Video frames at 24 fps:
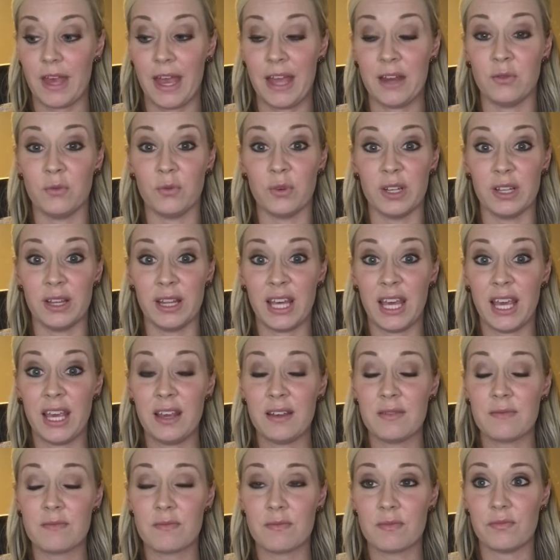And
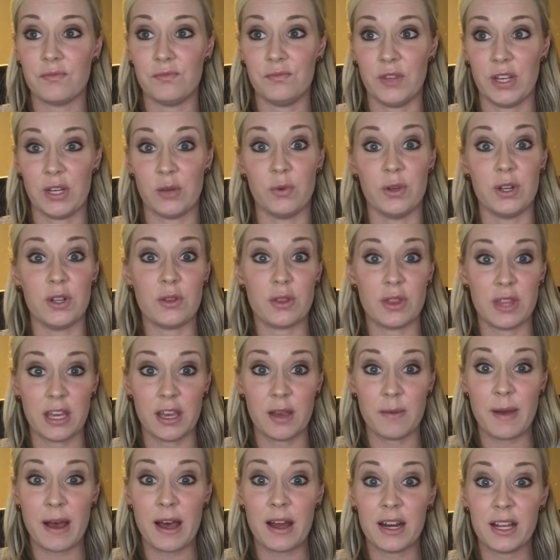really, like when you
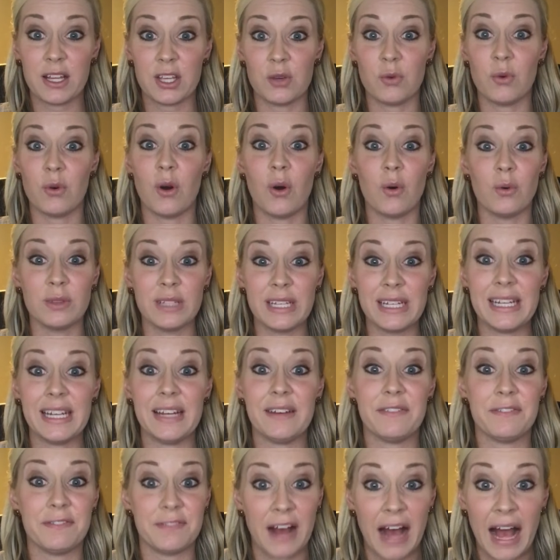think about it, you only
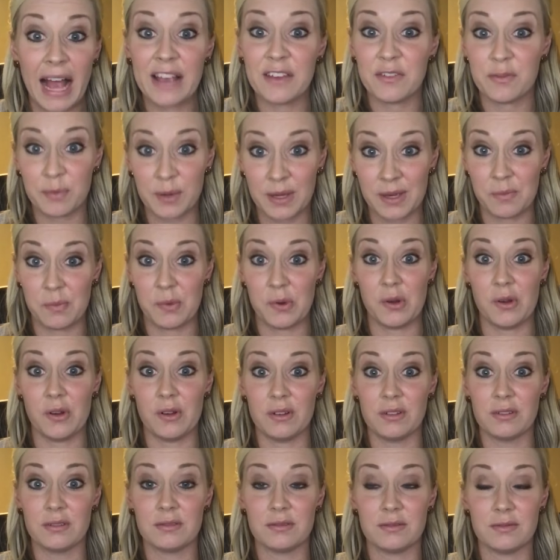need 5
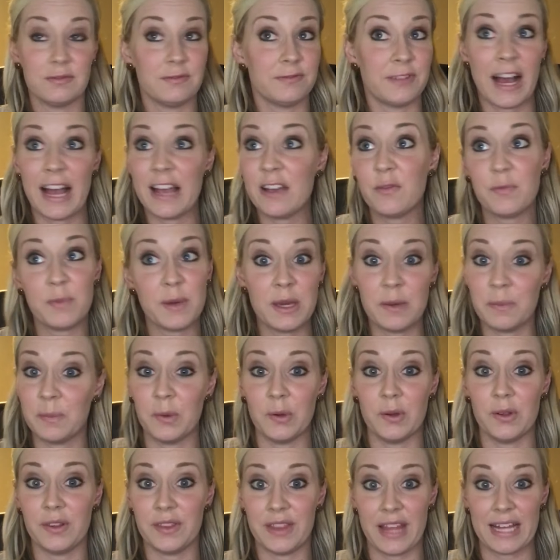people. 5
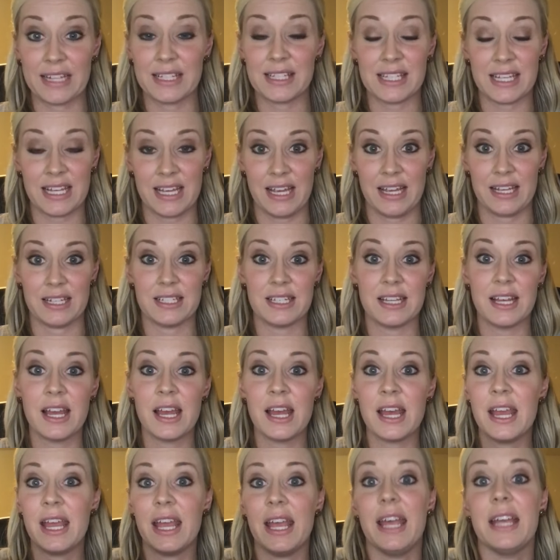people, that's it.
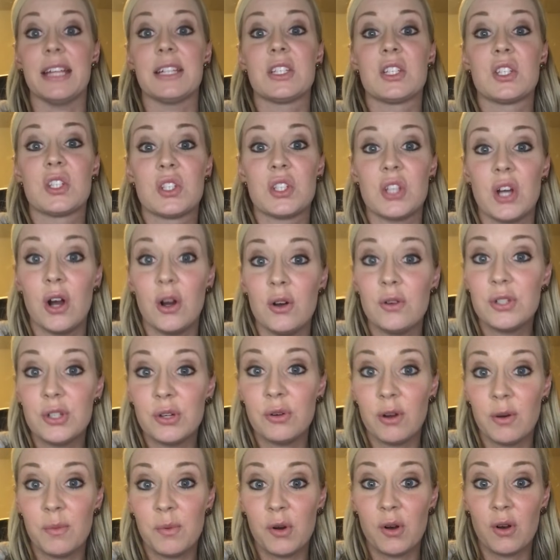It's so
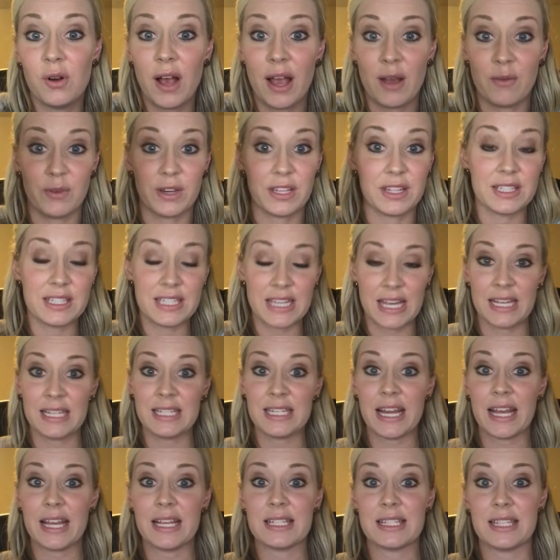doable, and with
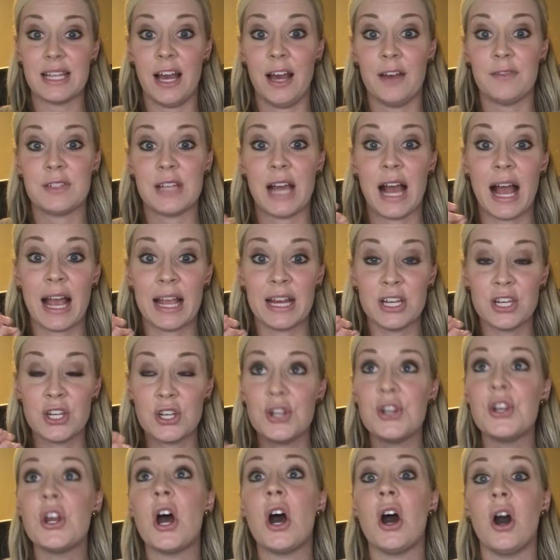10 days left, I
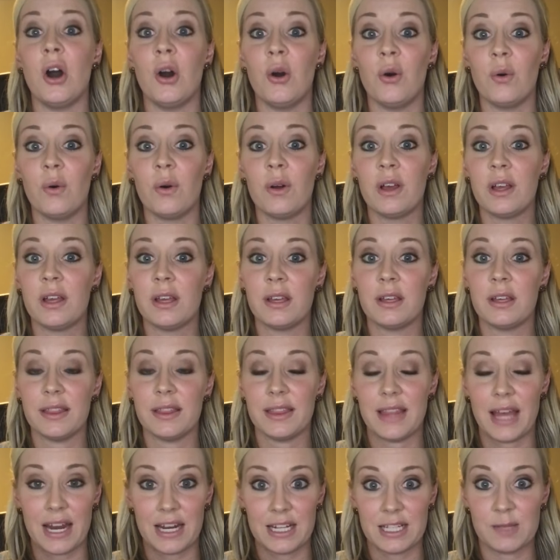know
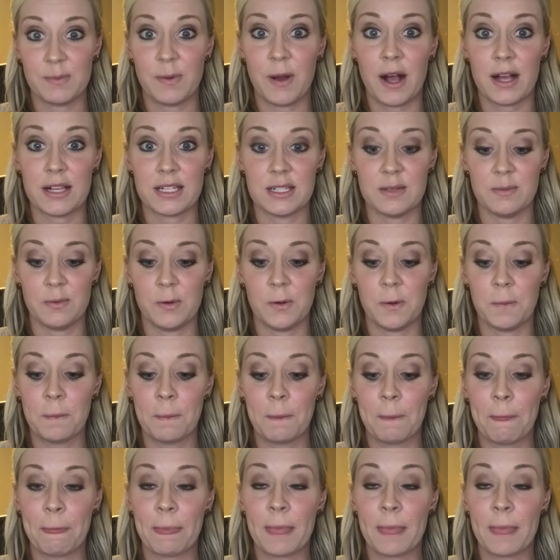that it's possible.